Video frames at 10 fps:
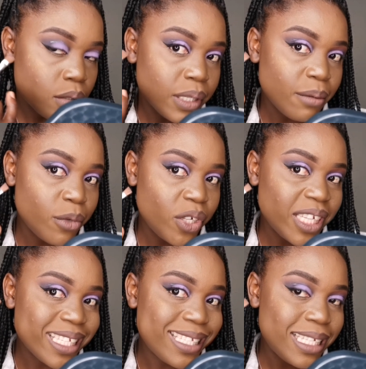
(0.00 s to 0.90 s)
So what I'm
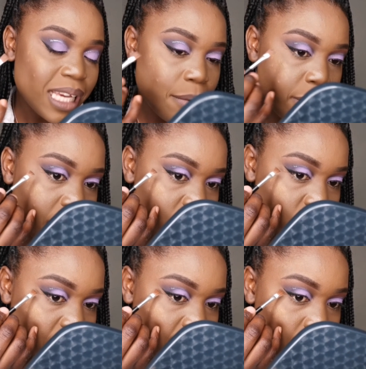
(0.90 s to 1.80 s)
doing is tapping and
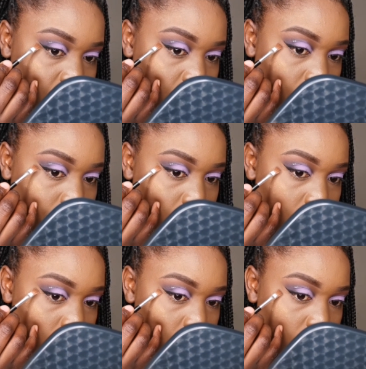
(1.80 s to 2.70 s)

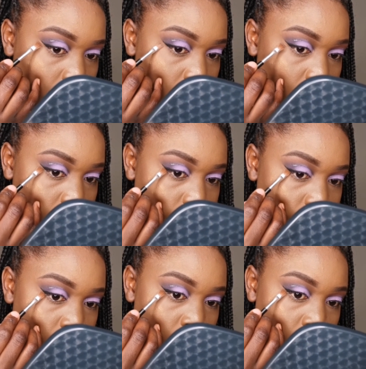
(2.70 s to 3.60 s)
dragging
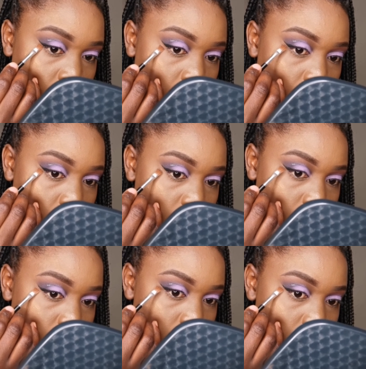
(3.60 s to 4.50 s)

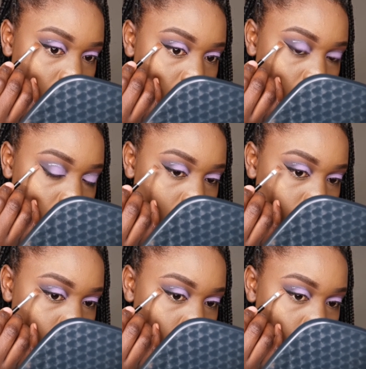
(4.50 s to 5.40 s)
until it's nicely
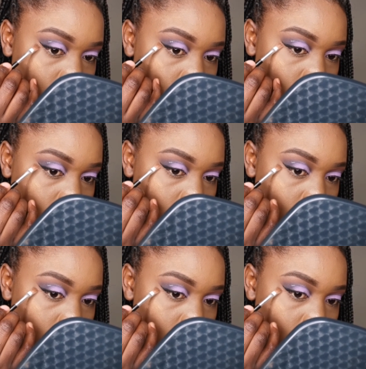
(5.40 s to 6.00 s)
blended.